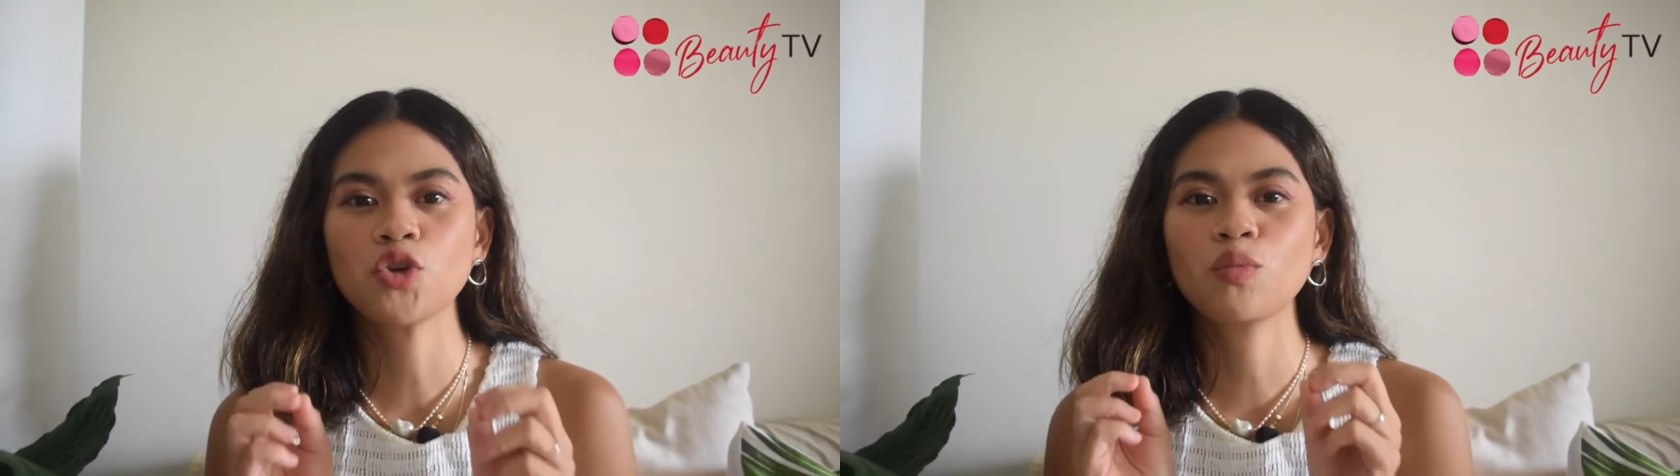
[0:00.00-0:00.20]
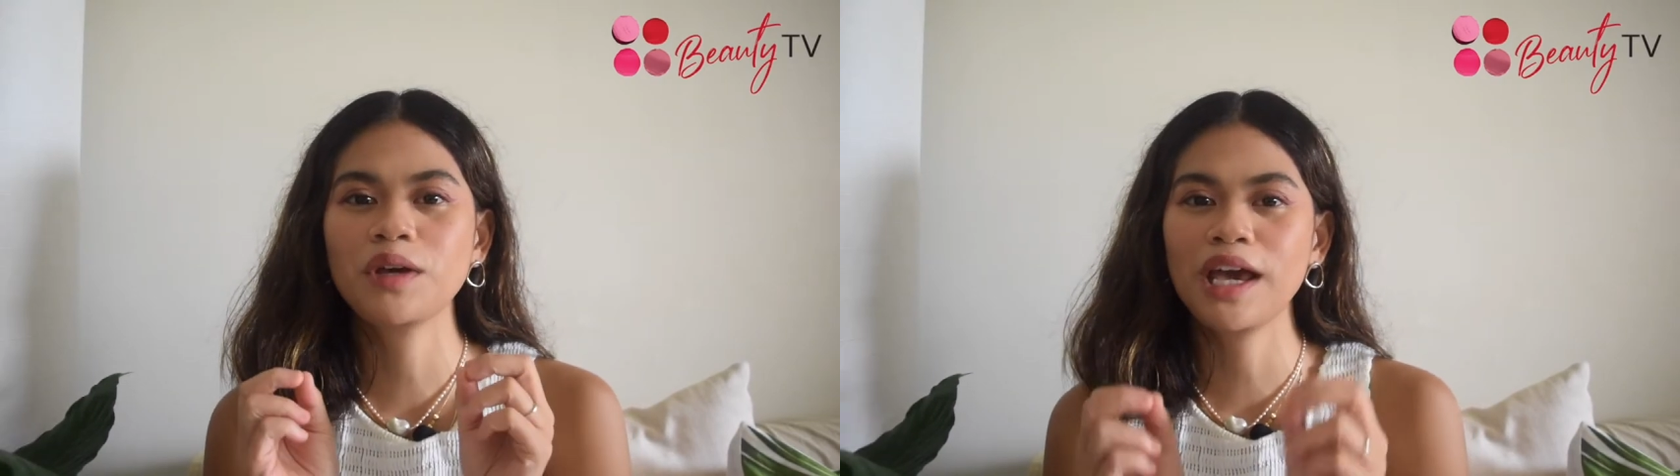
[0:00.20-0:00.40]

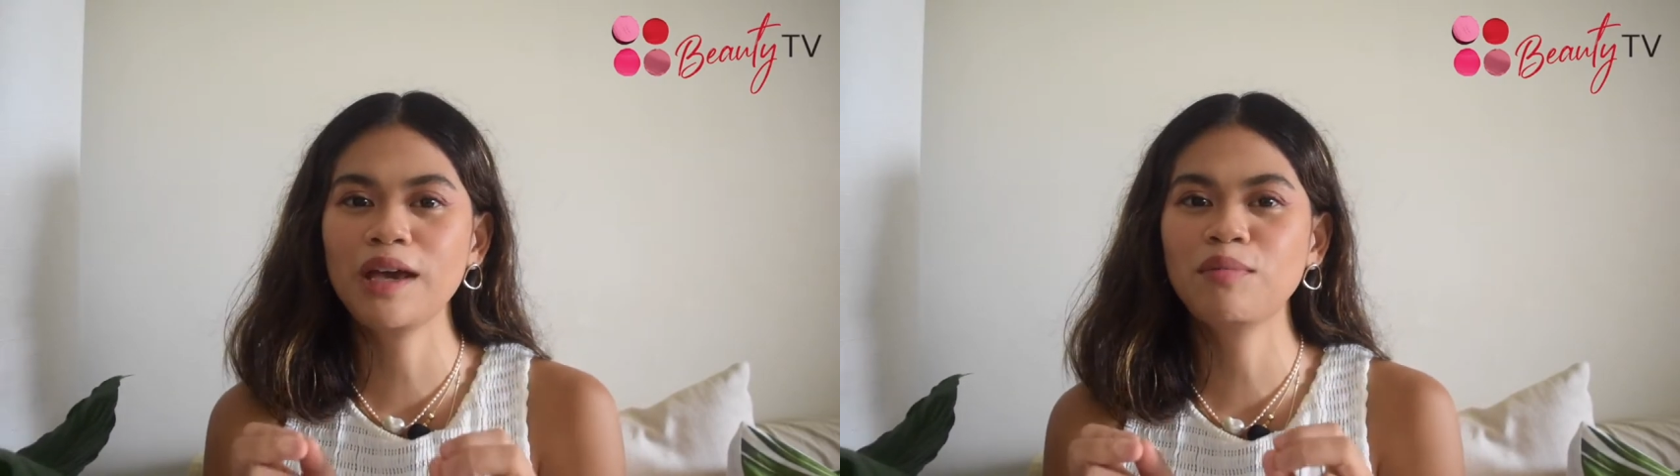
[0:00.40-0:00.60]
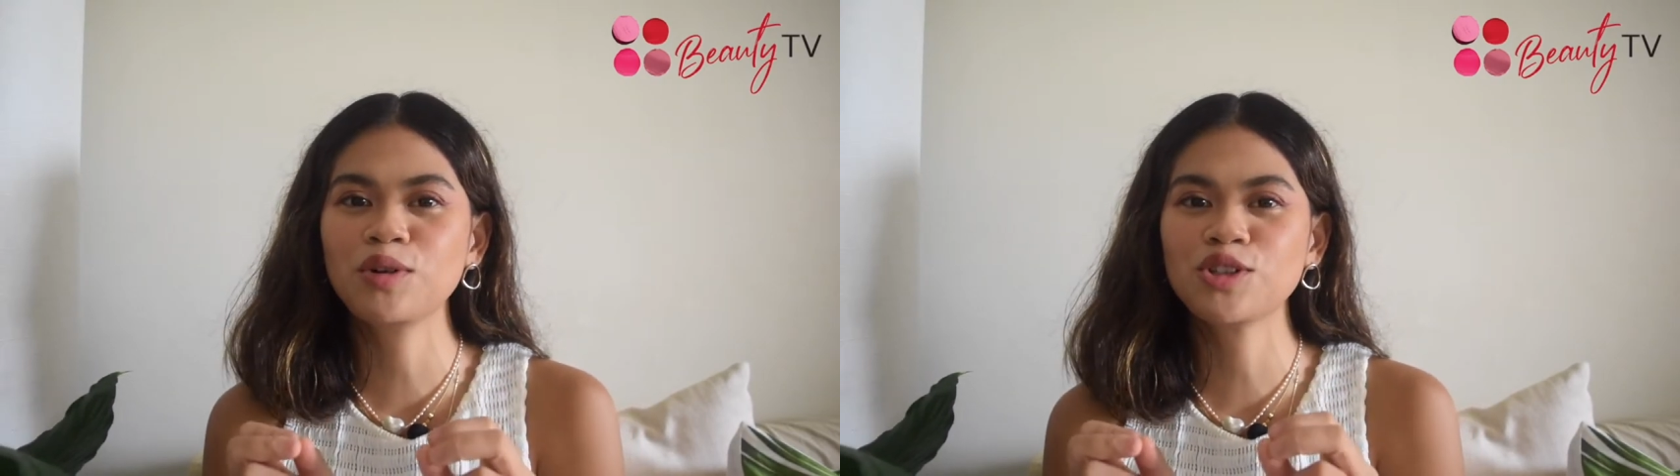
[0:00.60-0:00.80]
you'll be
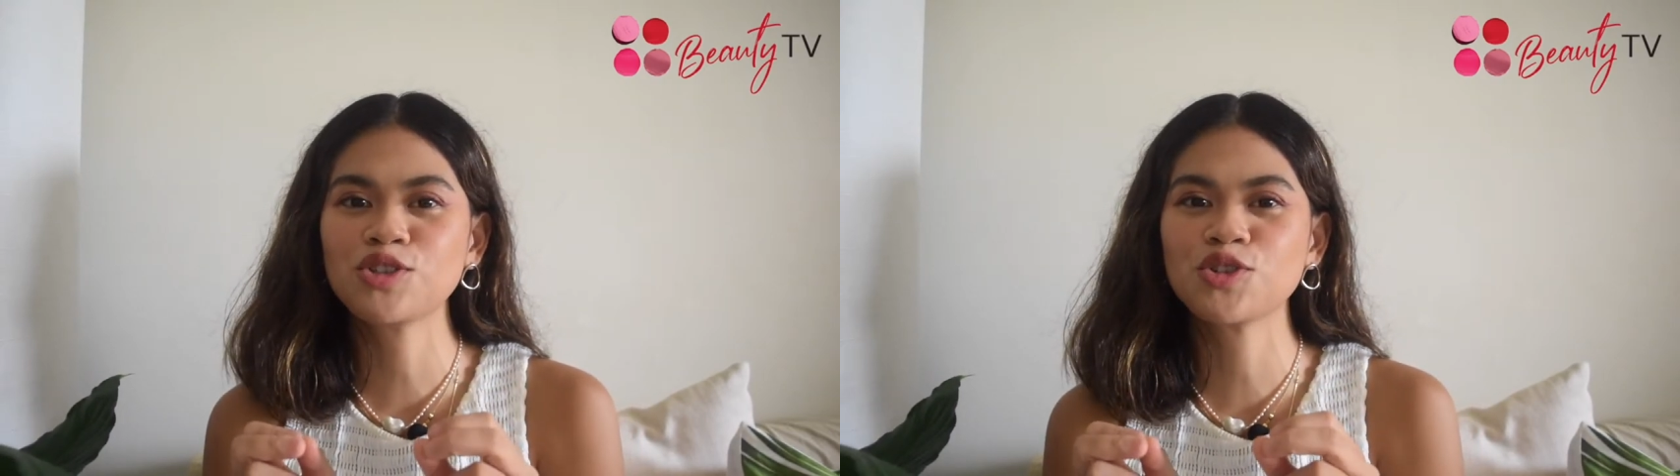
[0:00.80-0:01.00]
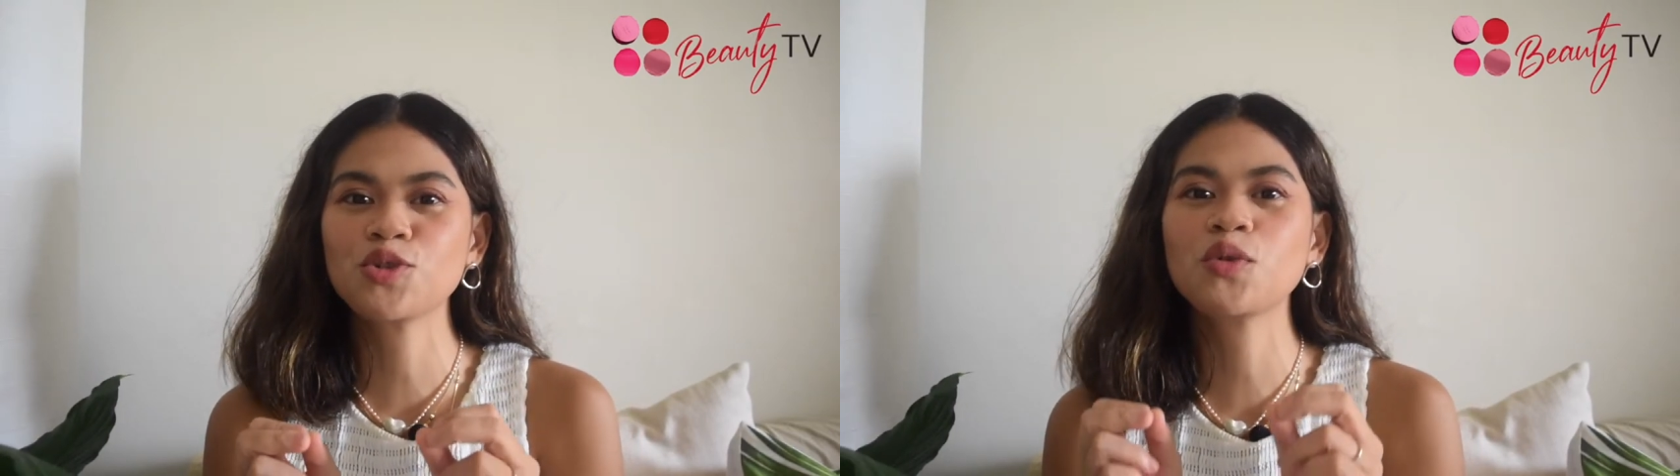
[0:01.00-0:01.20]
able
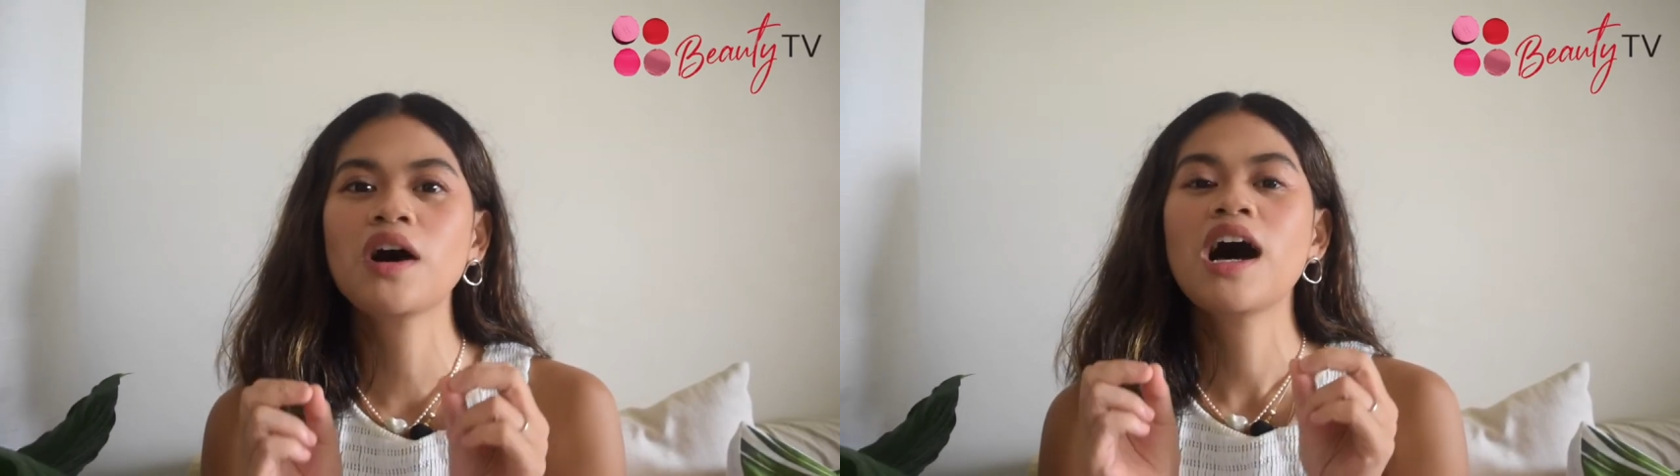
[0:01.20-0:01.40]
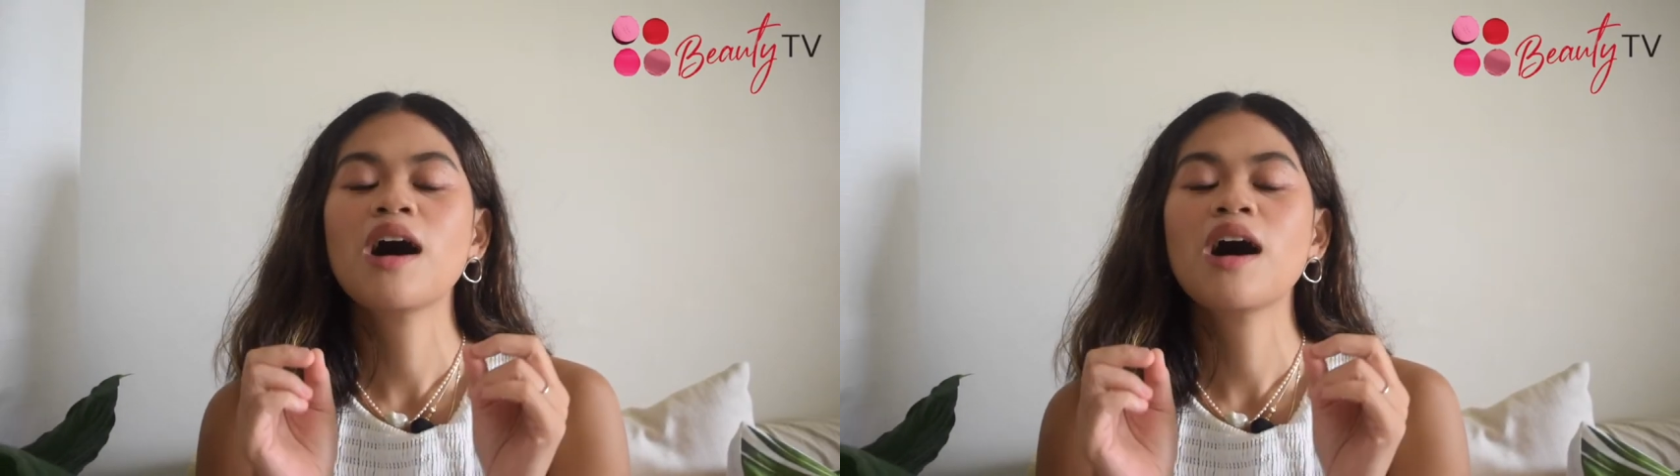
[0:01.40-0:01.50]
to